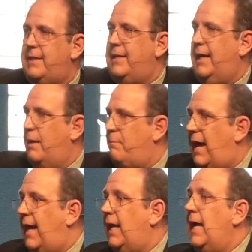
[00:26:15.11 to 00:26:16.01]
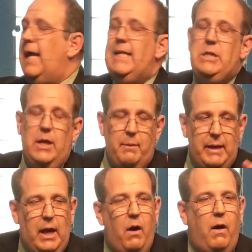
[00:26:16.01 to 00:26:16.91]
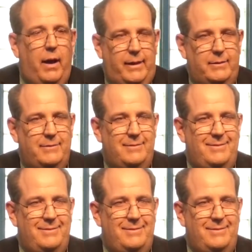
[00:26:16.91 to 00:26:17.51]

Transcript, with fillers: it is and come back, it's going to be gone.